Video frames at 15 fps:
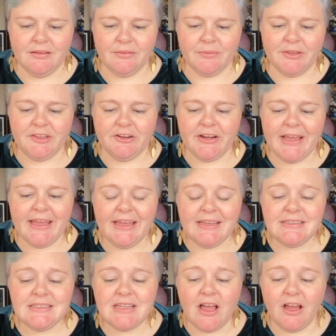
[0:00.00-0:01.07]
With your
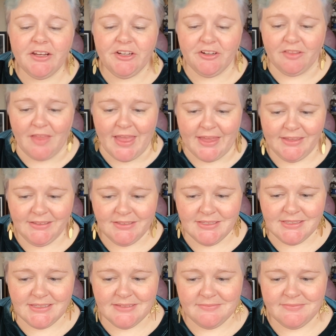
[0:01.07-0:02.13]
hands on your
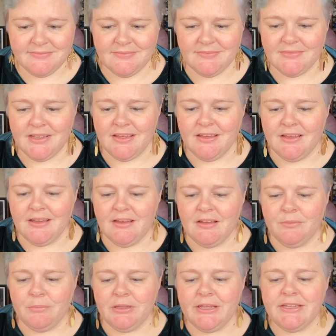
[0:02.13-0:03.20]
legs,
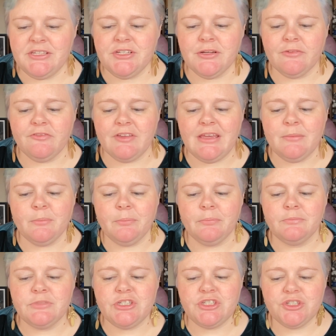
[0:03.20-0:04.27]
place your feet
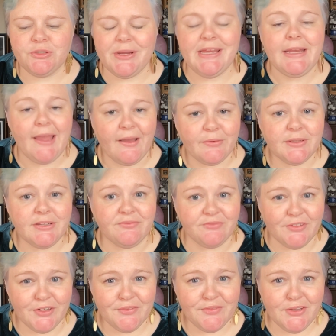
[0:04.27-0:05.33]
straight out in
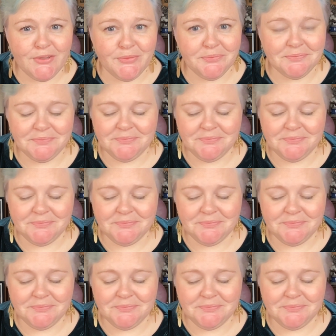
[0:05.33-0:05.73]
front of you.